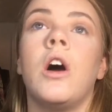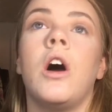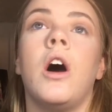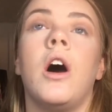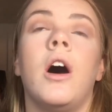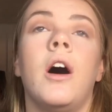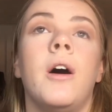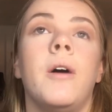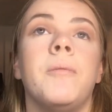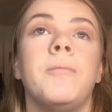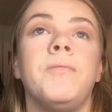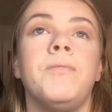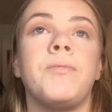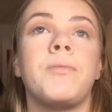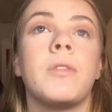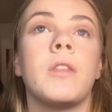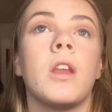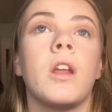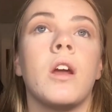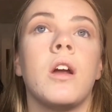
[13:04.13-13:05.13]

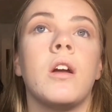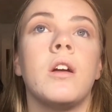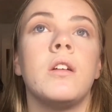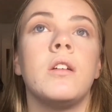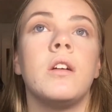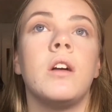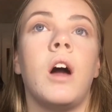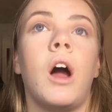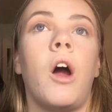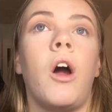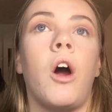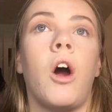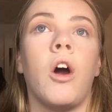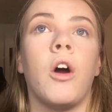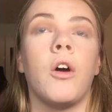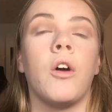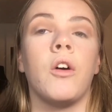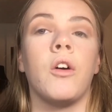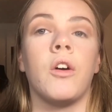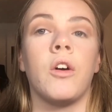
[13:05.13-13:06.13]

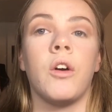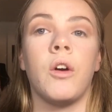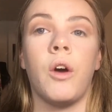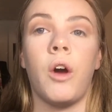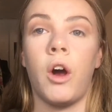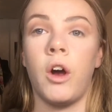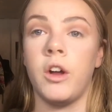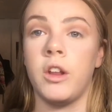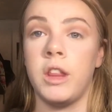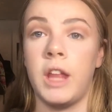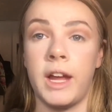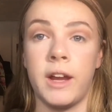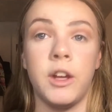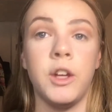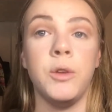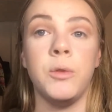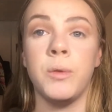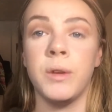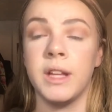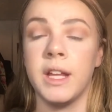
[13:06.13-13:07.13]
are like,
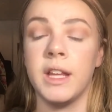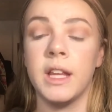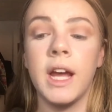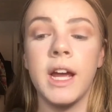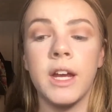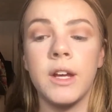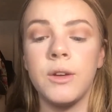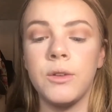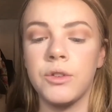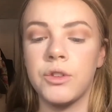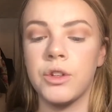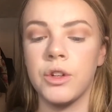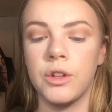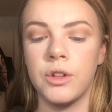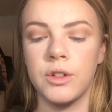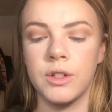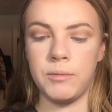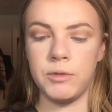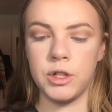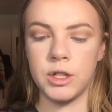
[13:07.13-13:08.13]
you really like
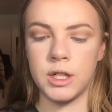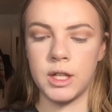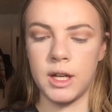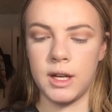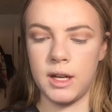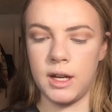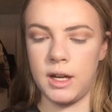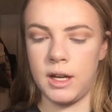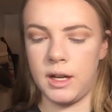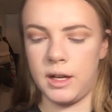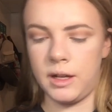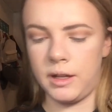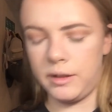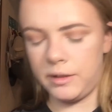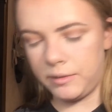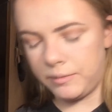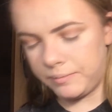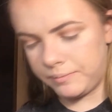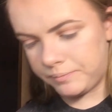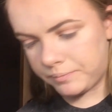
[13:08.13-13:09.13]
neutral. I'm just gonna
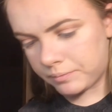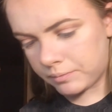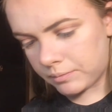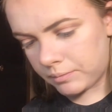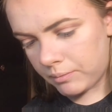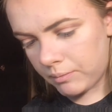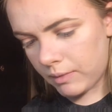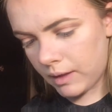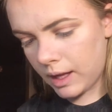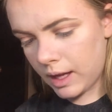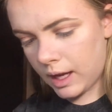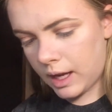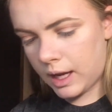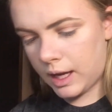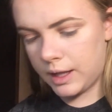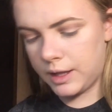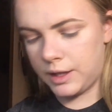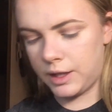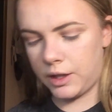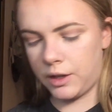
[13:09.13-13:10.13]

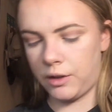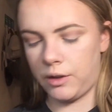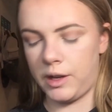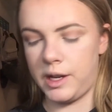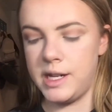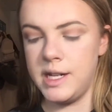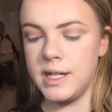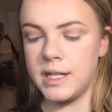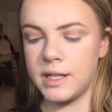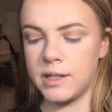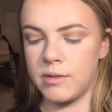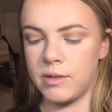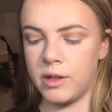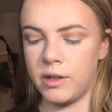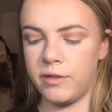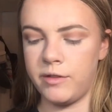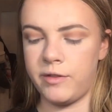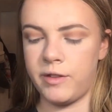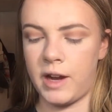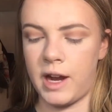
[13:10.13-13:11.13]
cut the crease
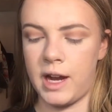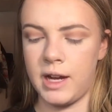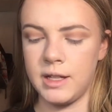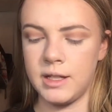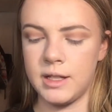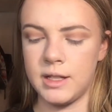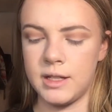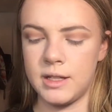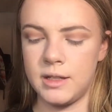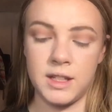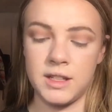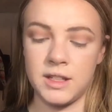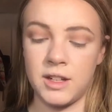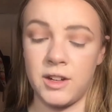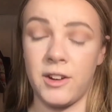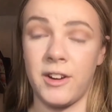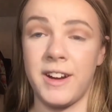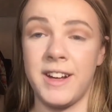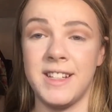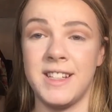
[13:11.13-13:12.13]
real fast. It's
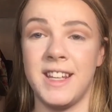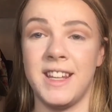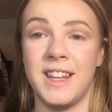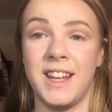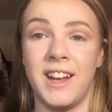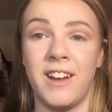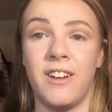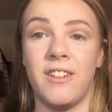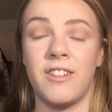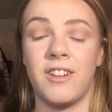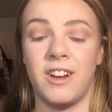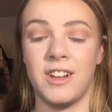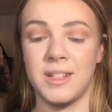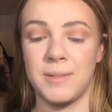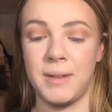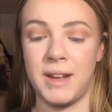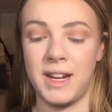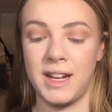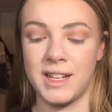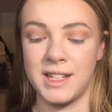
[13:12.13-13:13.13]
crazy that Elf
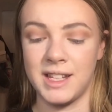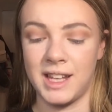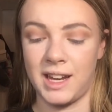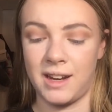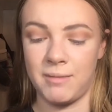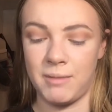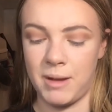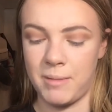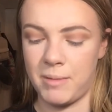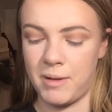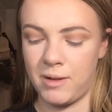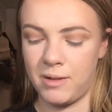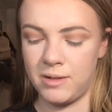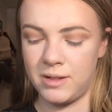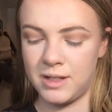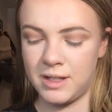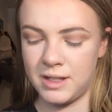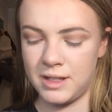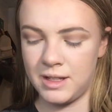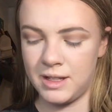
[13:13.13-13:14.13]
Cosmetics liked my
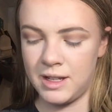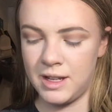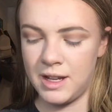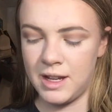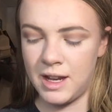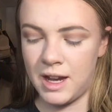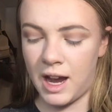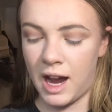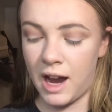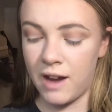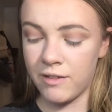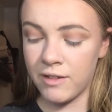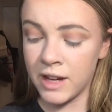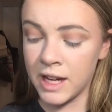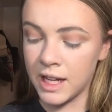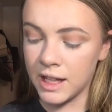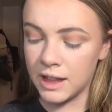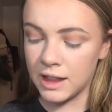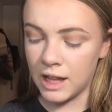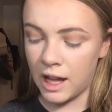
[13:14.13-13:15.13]
posts. I
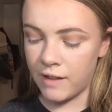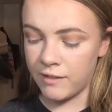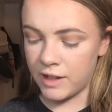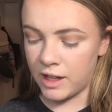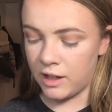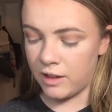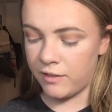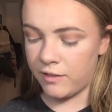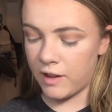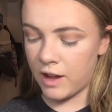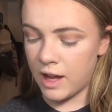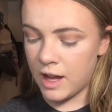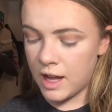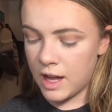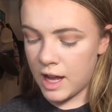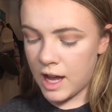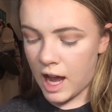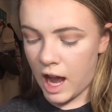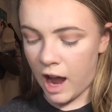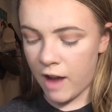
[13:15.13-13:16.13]
freaking love Elf.
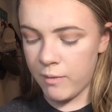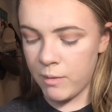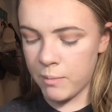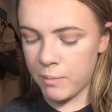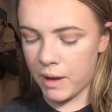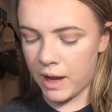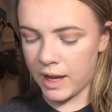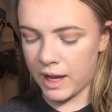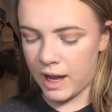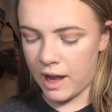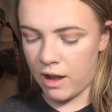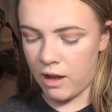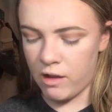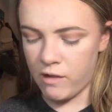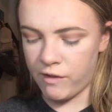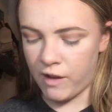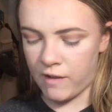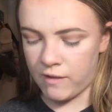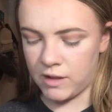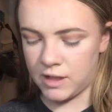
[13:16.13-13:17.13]
I've been buying
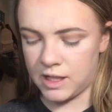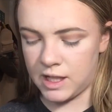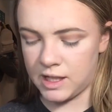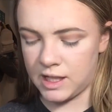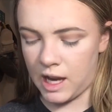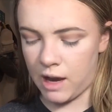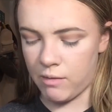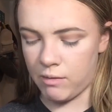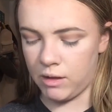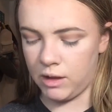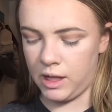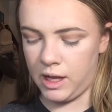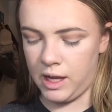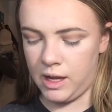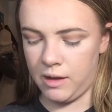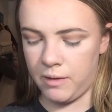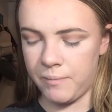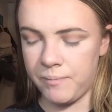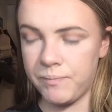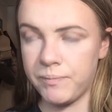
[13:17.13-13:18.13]
Elf ever since I really,